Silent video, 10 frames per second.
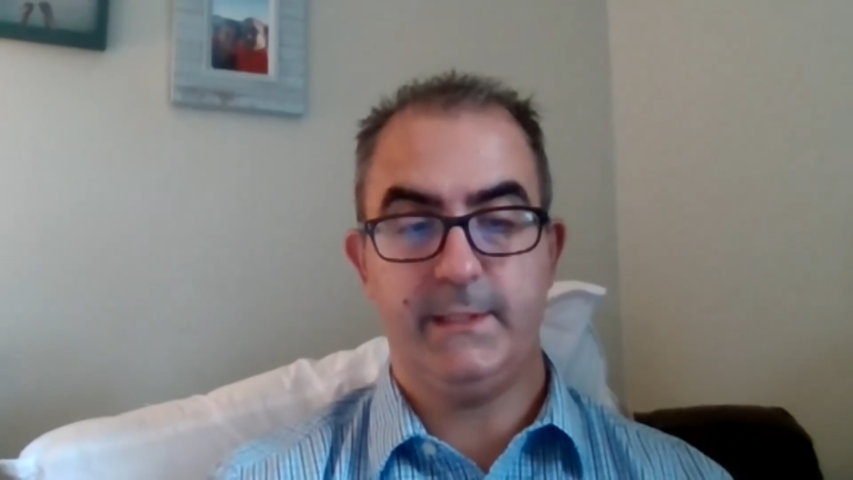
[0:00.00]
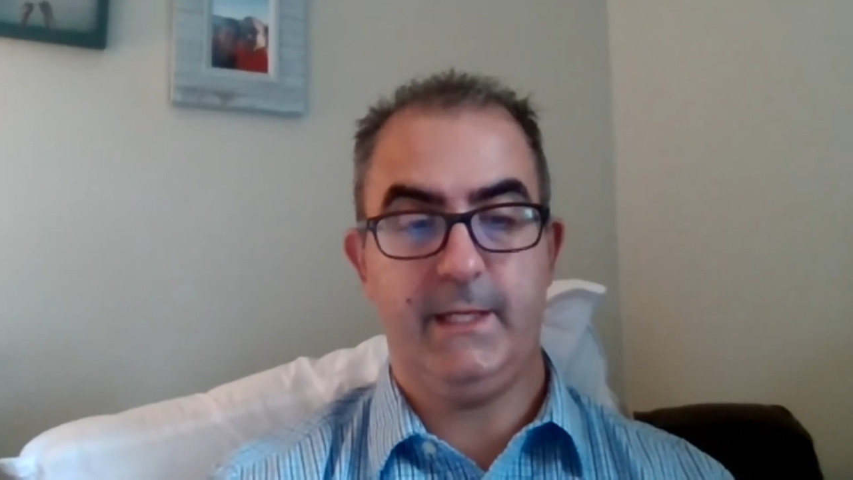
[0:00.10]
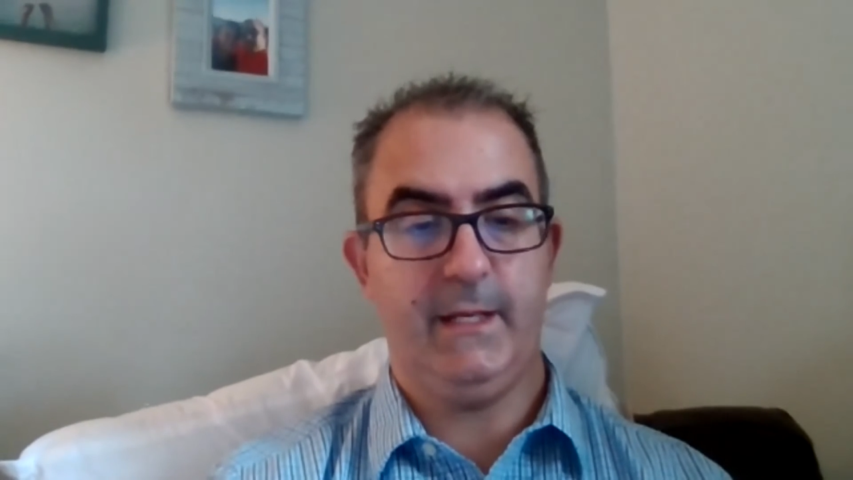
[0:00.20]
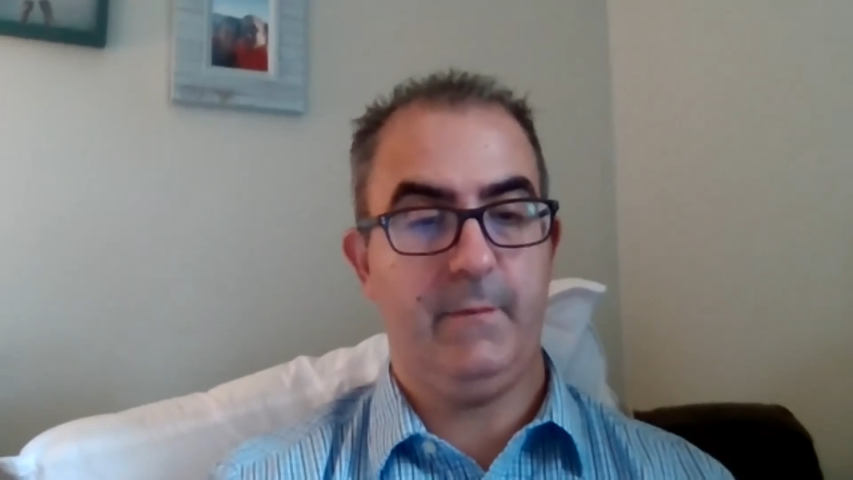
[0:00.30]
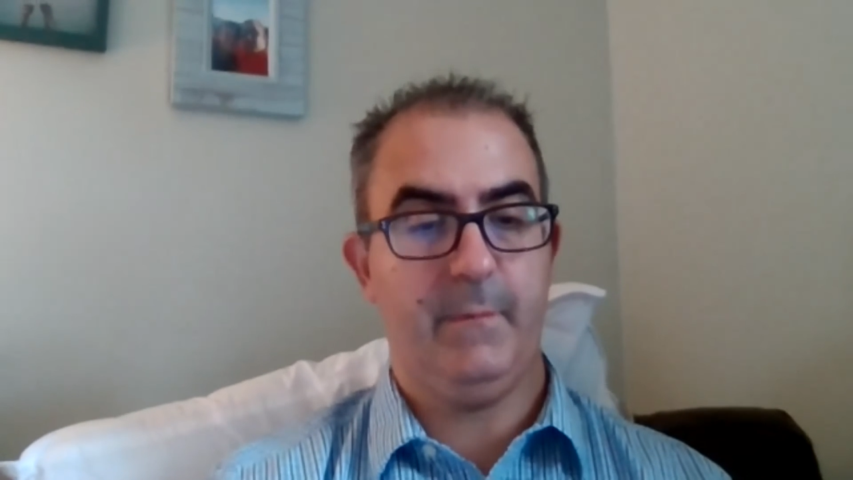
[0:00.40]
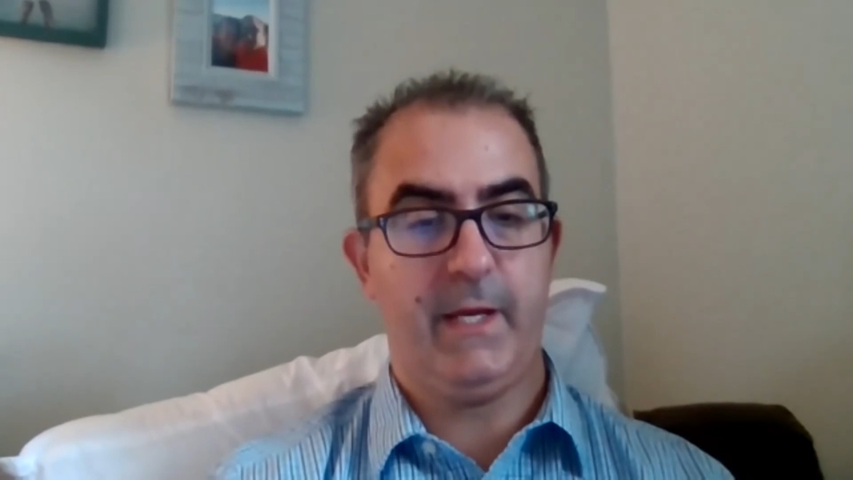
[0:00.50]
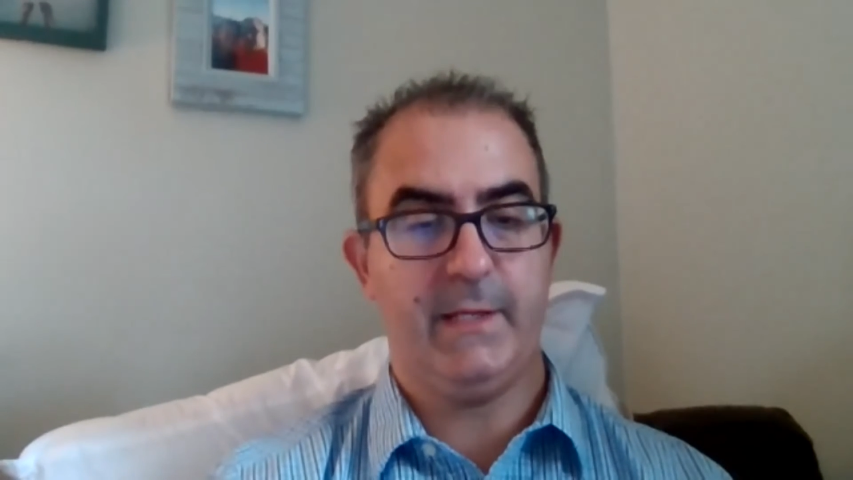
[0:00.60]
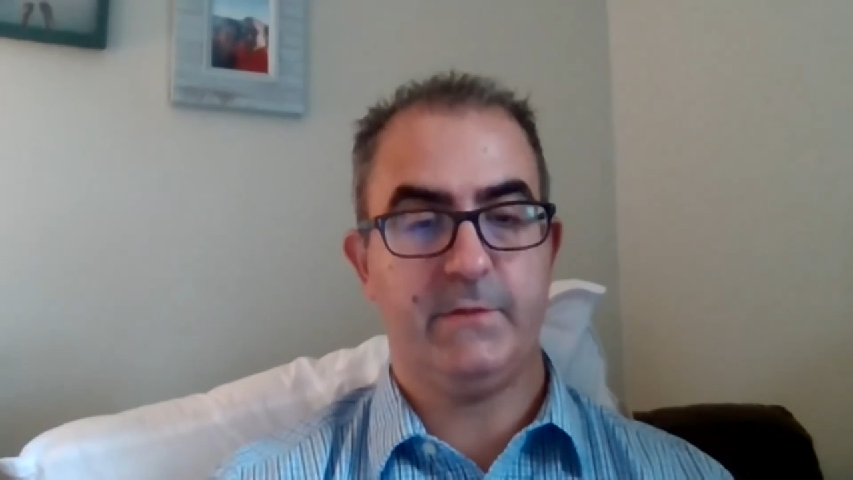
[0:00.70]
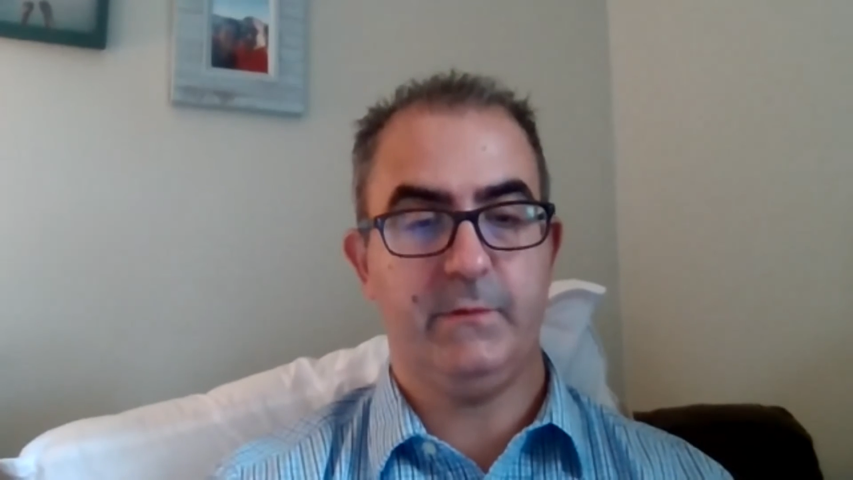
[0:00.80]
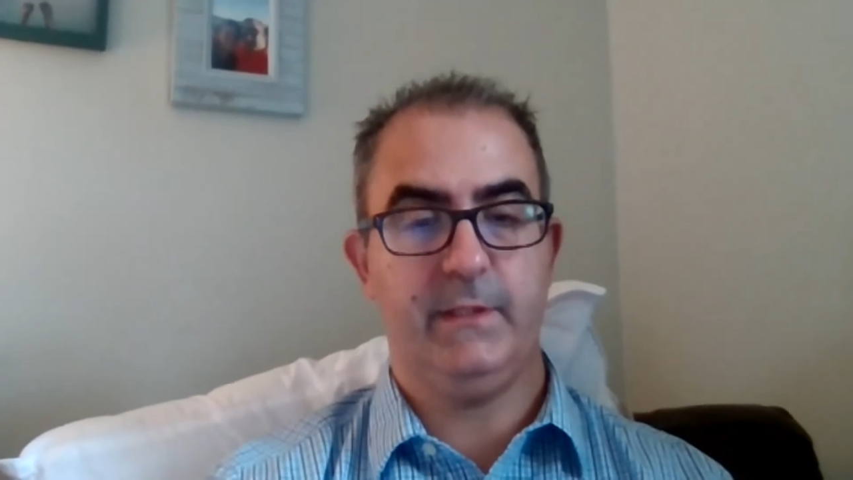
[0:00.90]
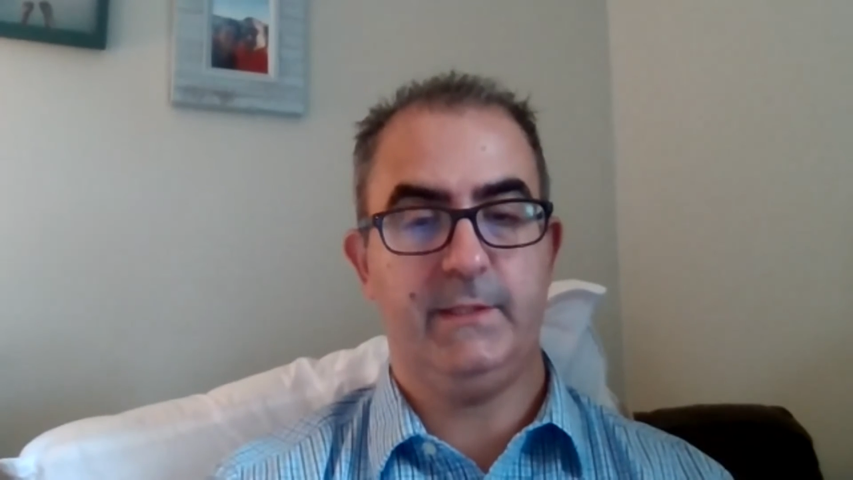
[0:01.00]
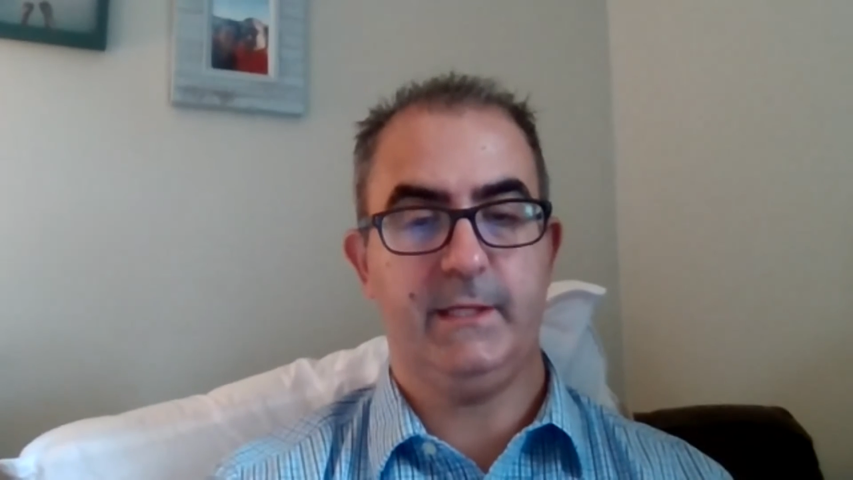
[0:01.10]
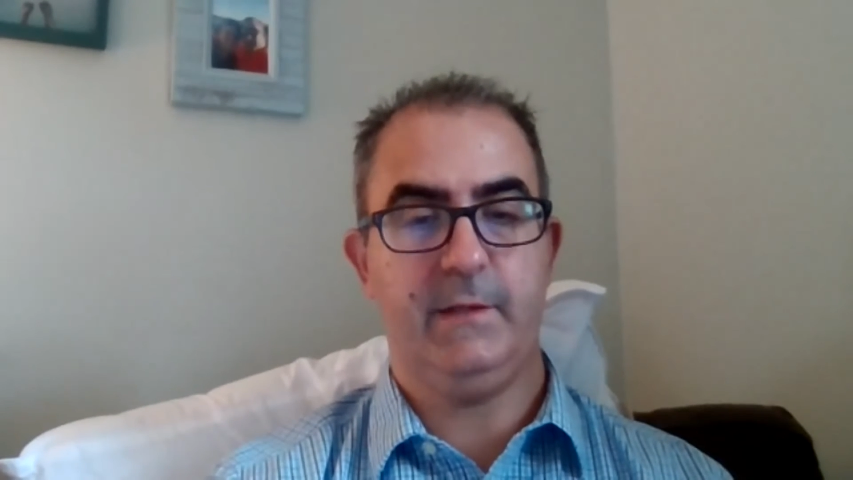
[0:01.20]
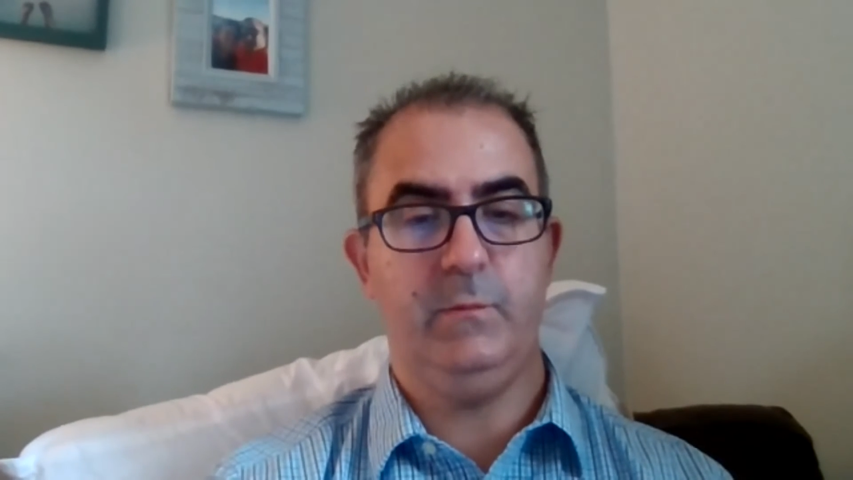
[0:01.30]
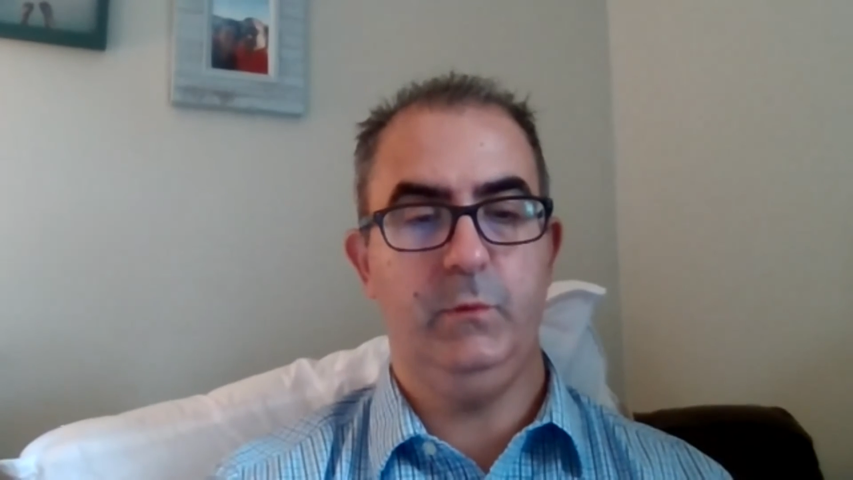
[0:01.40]
It's not on mastering,
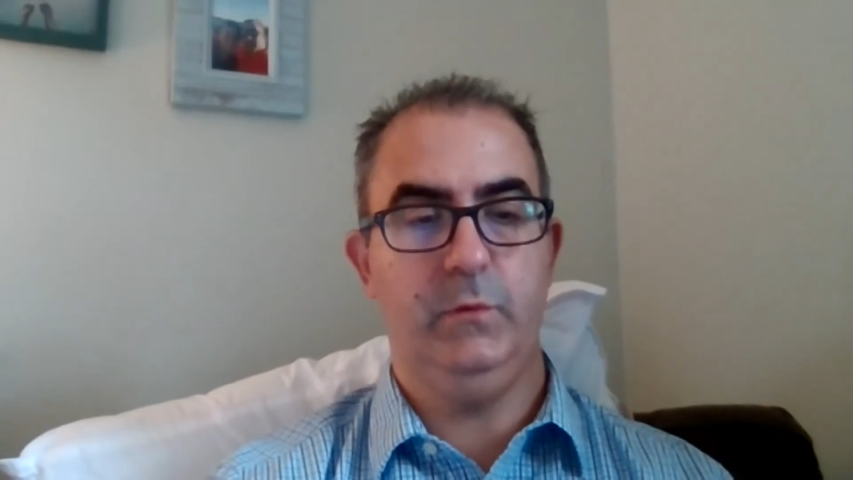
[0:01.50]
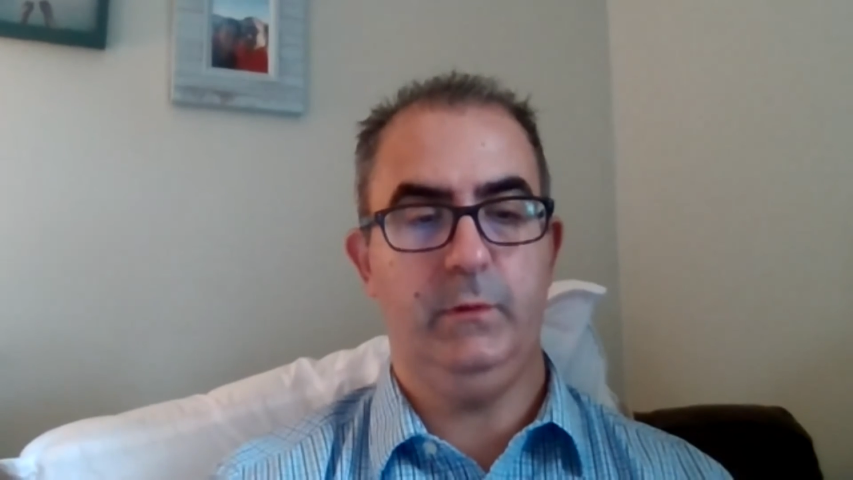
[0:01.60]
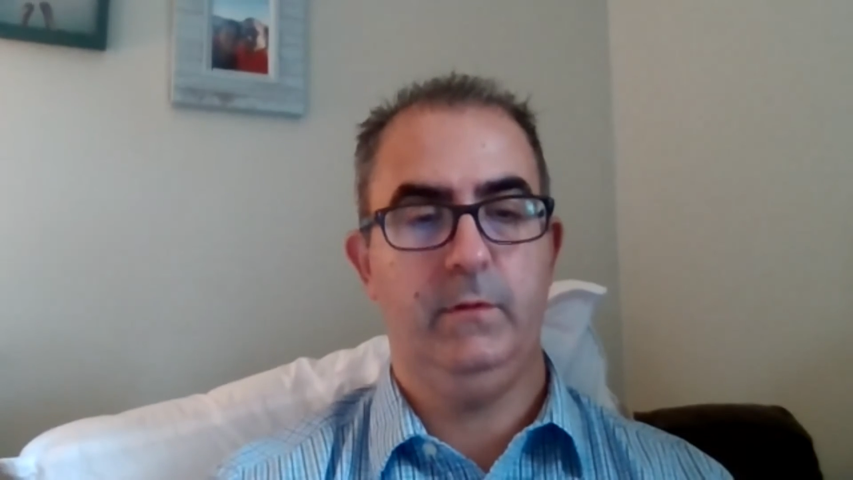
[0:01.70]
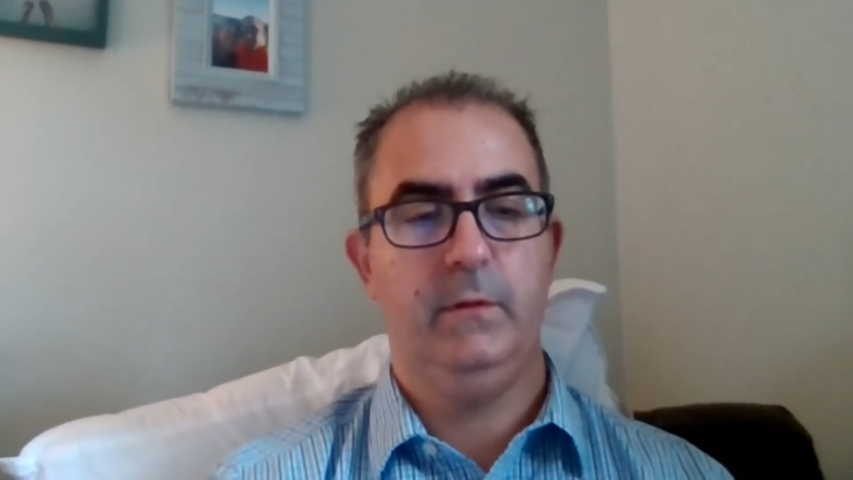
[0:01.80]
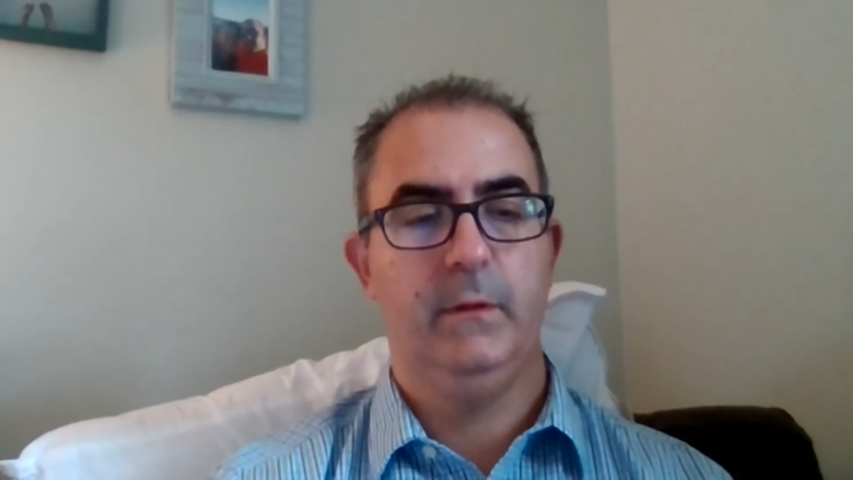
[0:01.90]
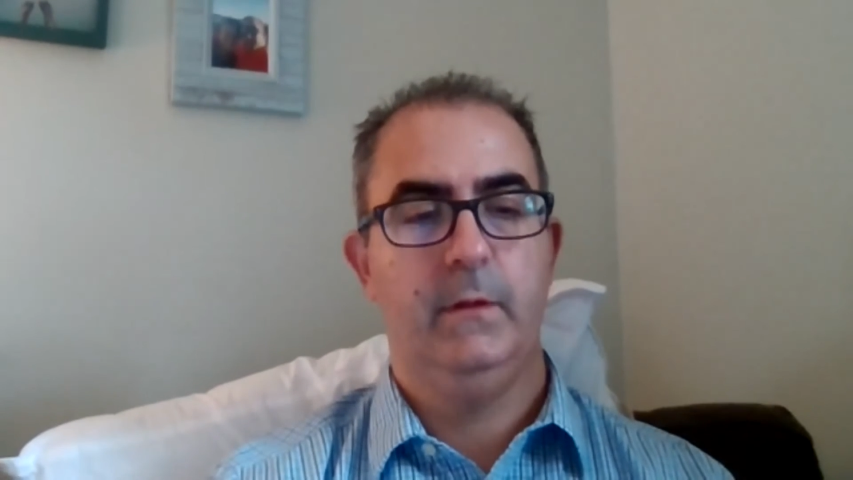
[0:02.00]
it's on Moodle.